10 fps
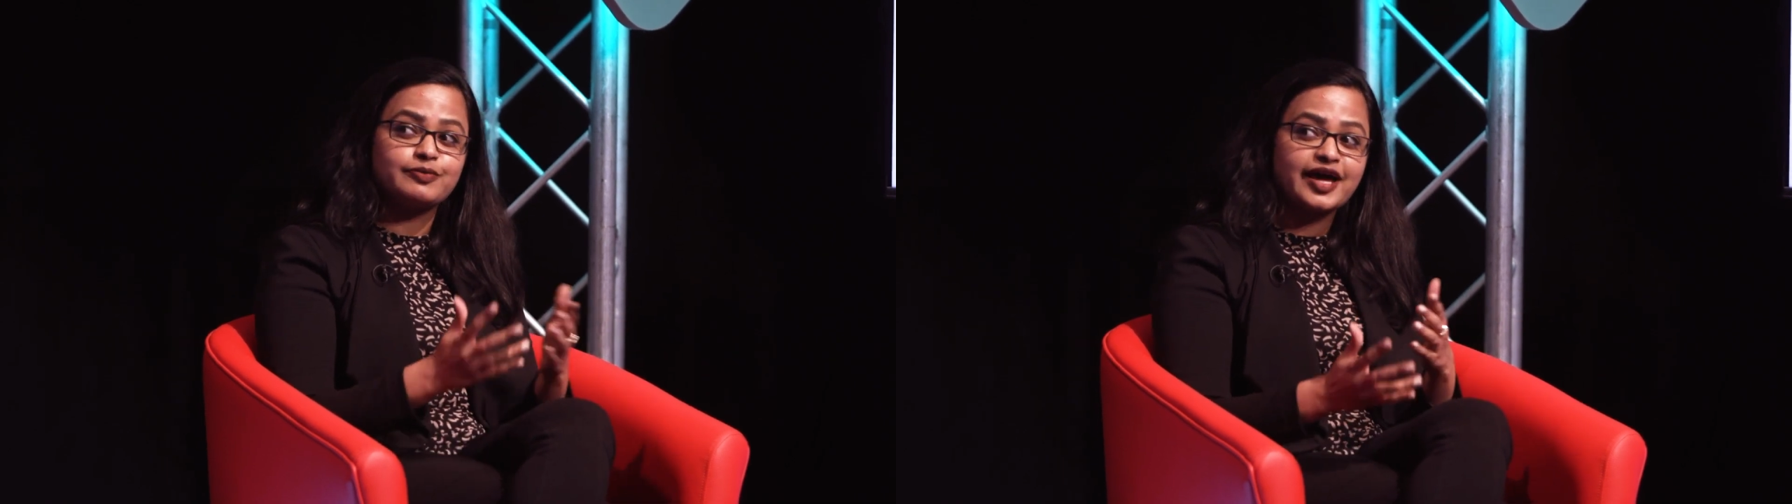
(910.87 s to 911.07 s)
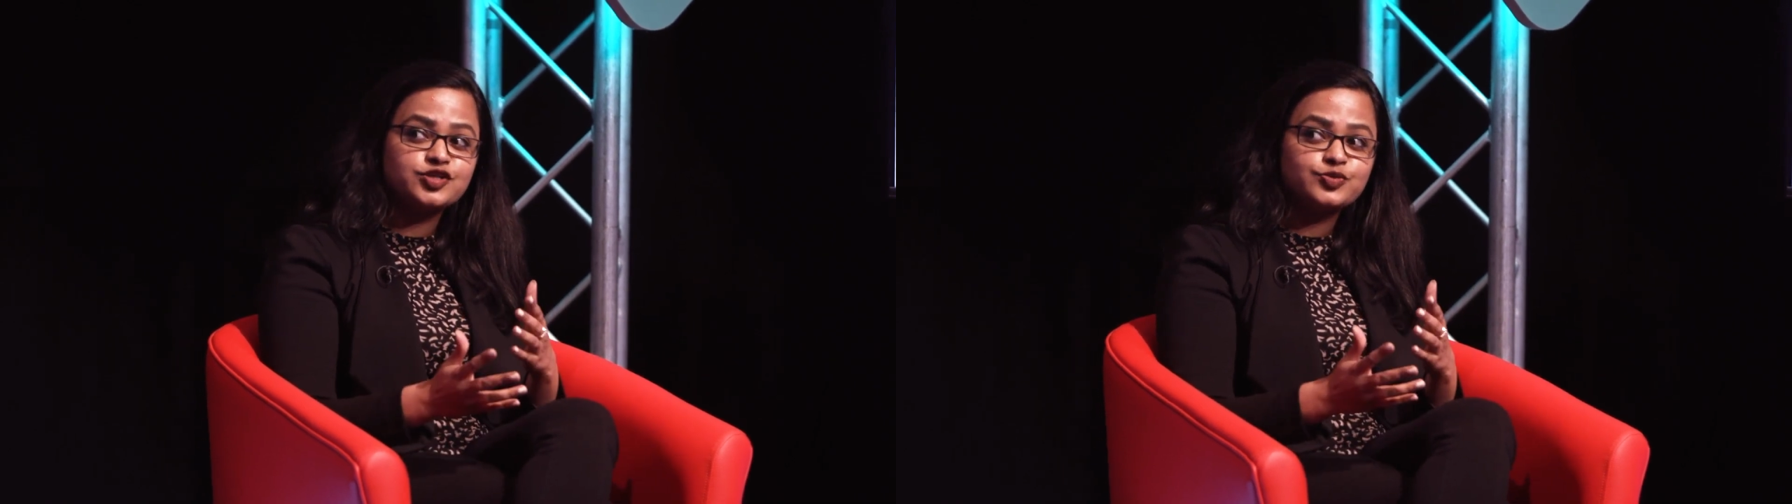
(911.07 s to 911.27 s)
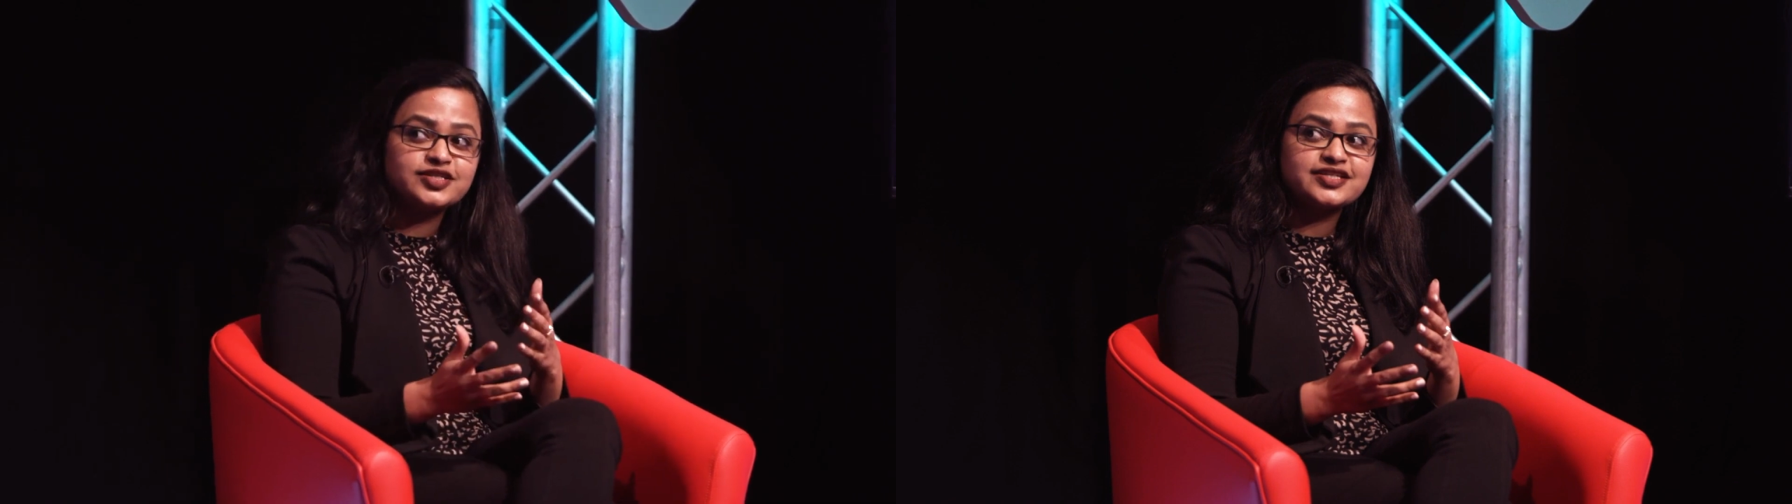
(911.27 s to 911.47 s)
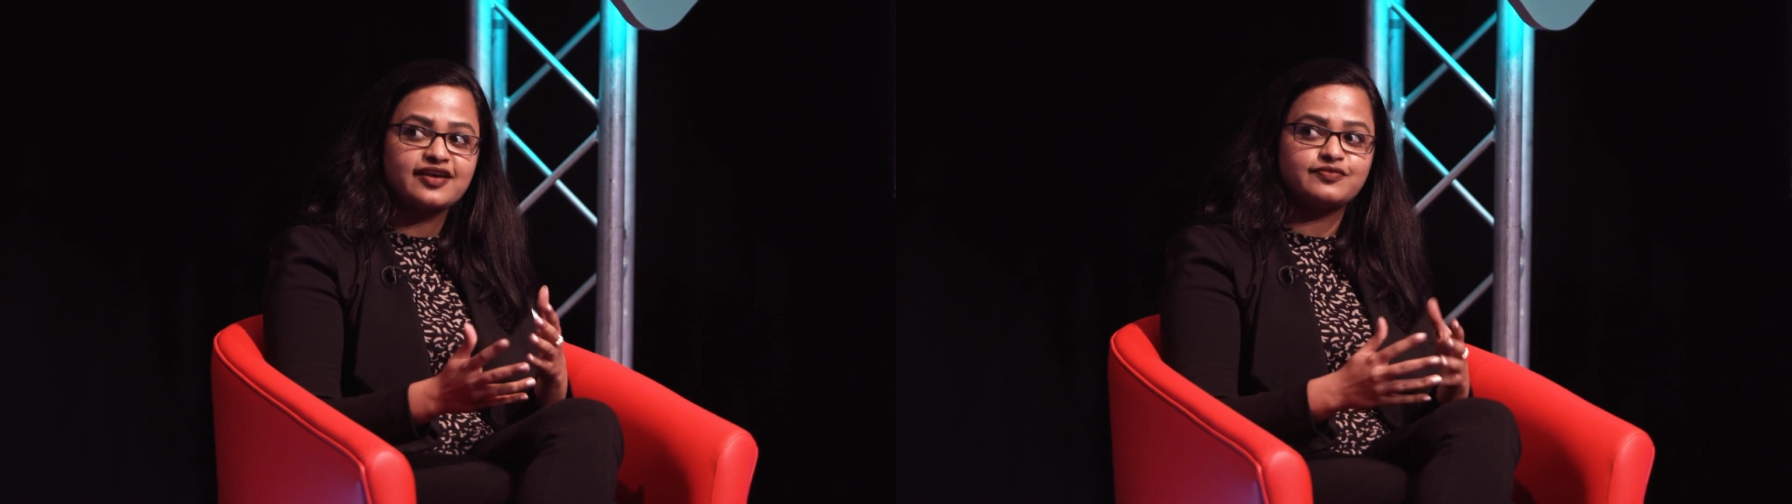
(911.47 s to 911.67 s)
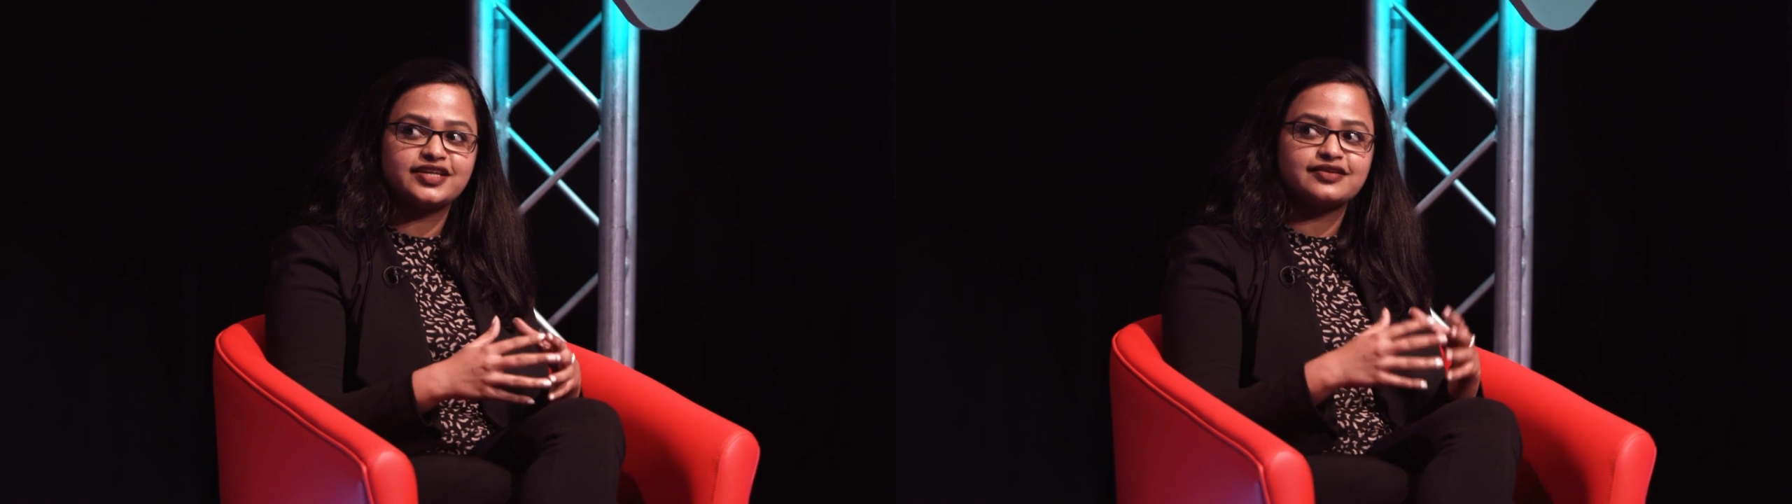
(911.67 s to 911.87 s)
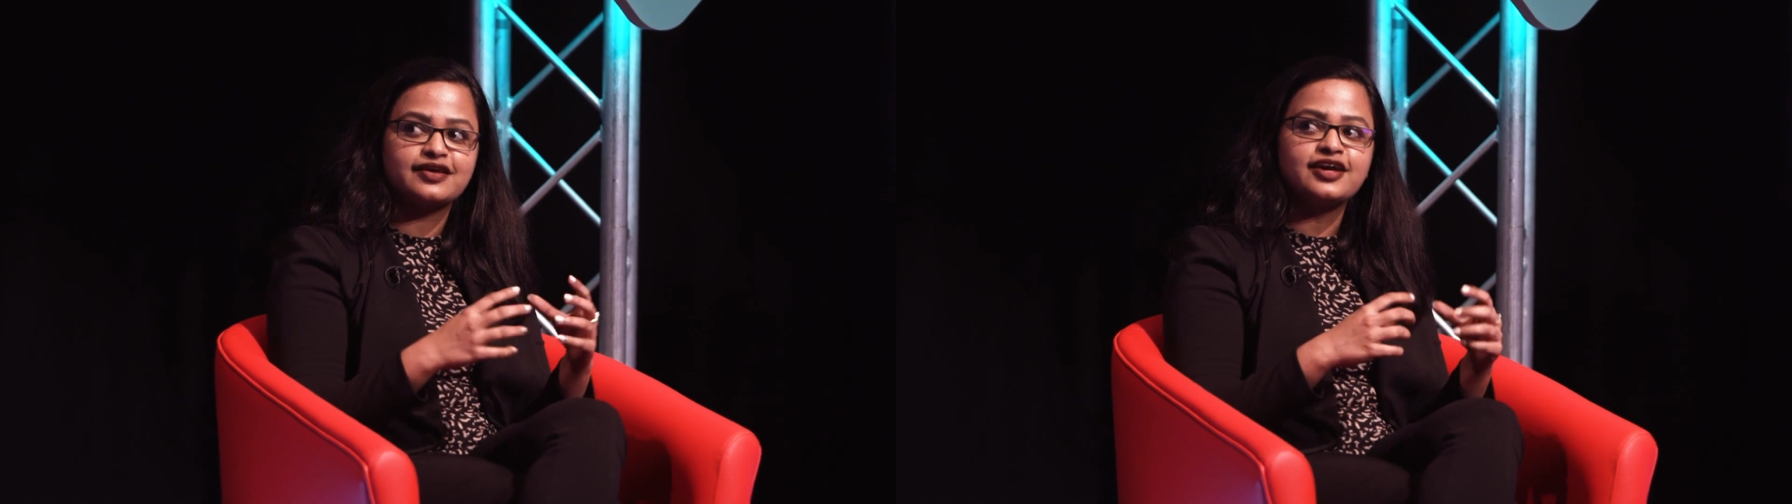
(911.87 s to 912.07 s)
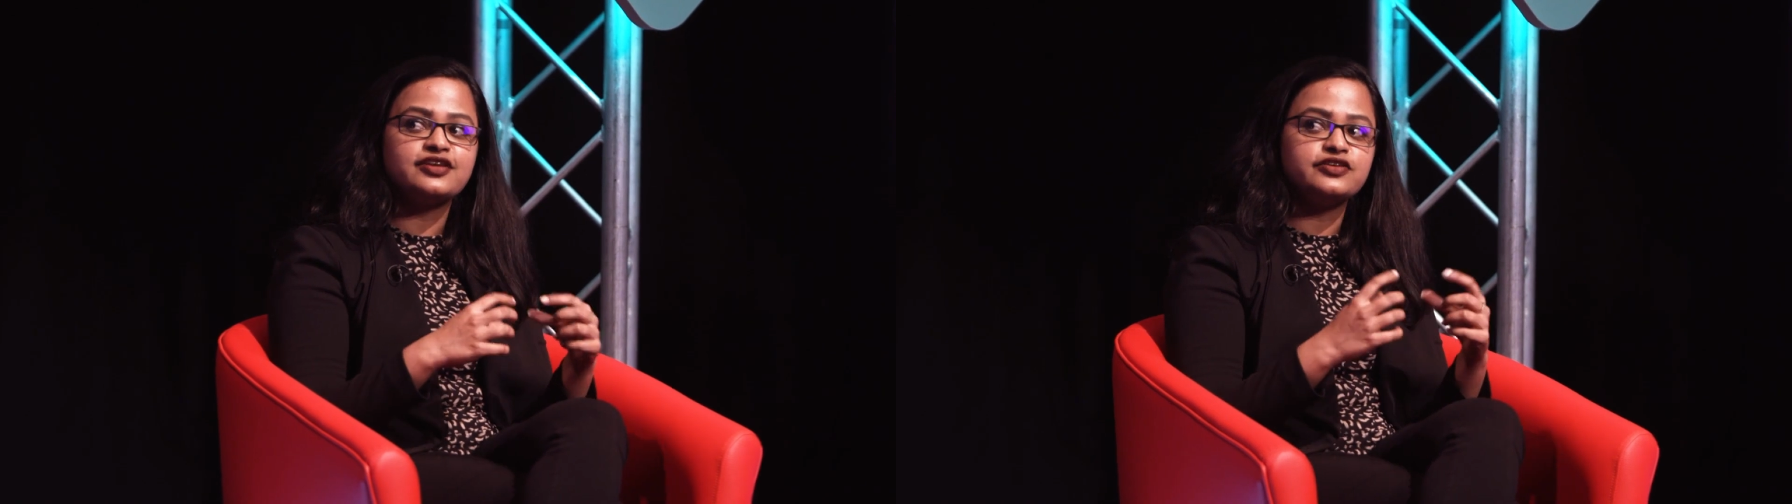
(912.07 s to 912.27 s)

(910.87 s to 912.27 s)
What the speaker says: management have been